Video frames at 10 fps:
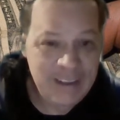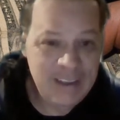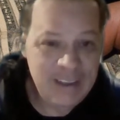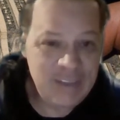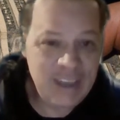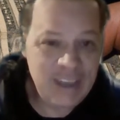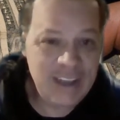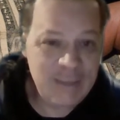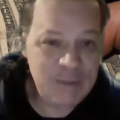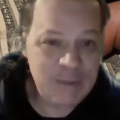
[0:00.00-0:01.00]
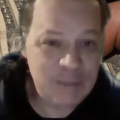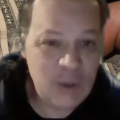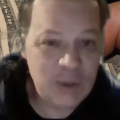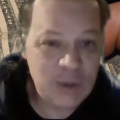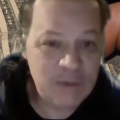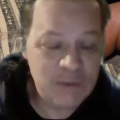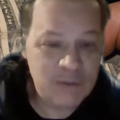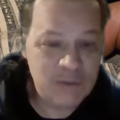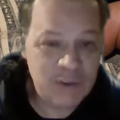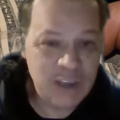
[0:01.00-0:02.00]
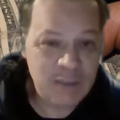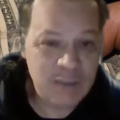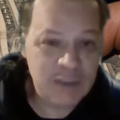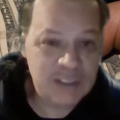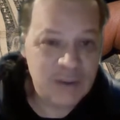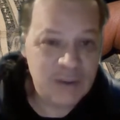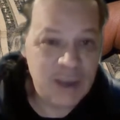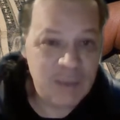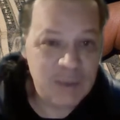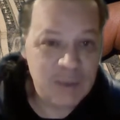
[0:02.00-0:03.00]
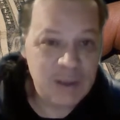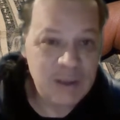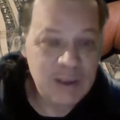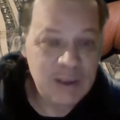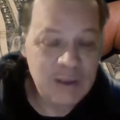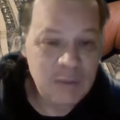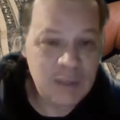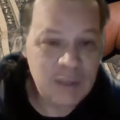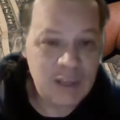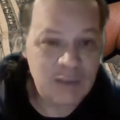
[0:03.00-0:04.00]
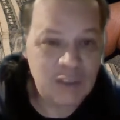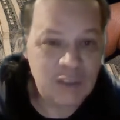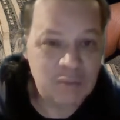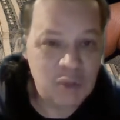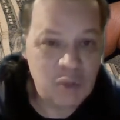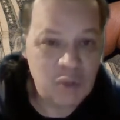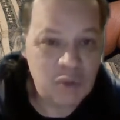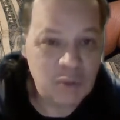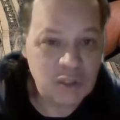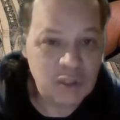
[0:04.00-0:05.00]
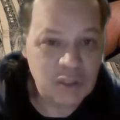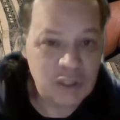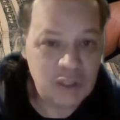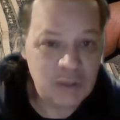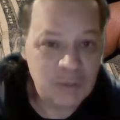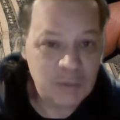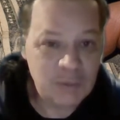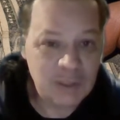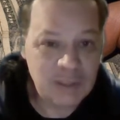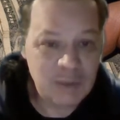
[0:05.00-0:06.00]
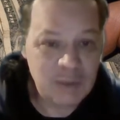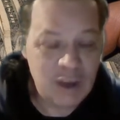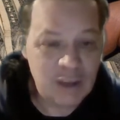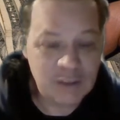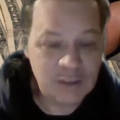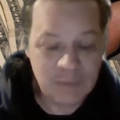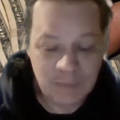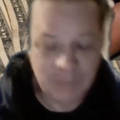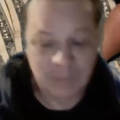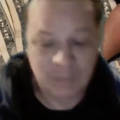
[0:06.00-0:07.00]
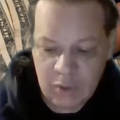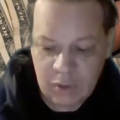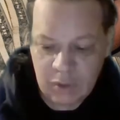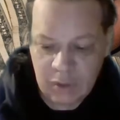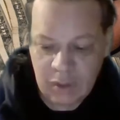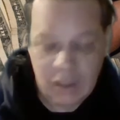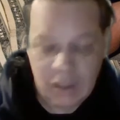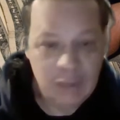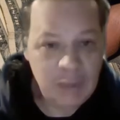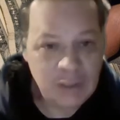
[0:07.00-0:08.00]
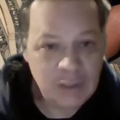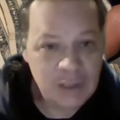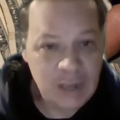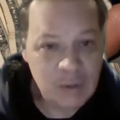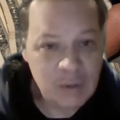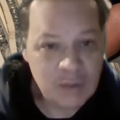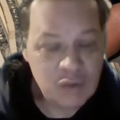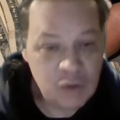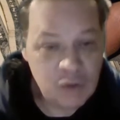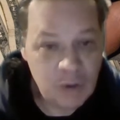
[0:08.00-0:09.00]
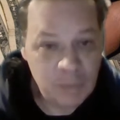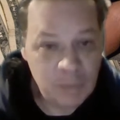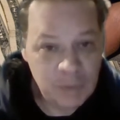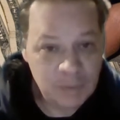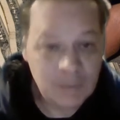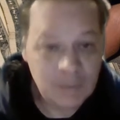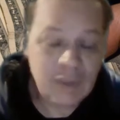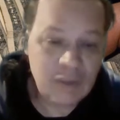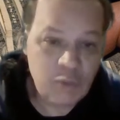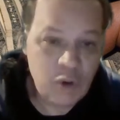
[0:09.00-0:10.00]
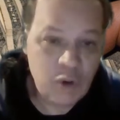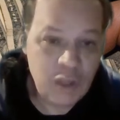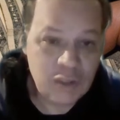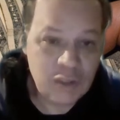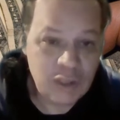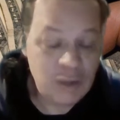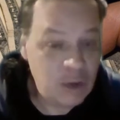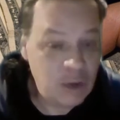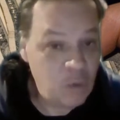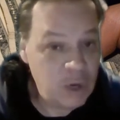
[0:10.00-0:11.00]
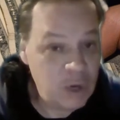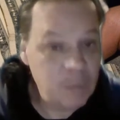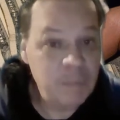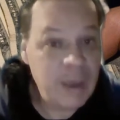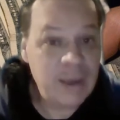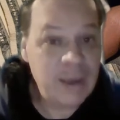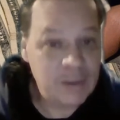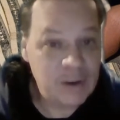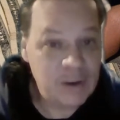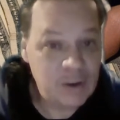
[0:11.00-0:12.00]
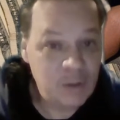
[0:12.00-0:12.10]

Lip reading: they hadn't let me blow it up for free, I'd be so happy. Because I'd love to just blow up Trump's casino. Because that'd be awesome. But, and basically, the neighbors of Trump, as I reported yesterday, they don't want him back there at all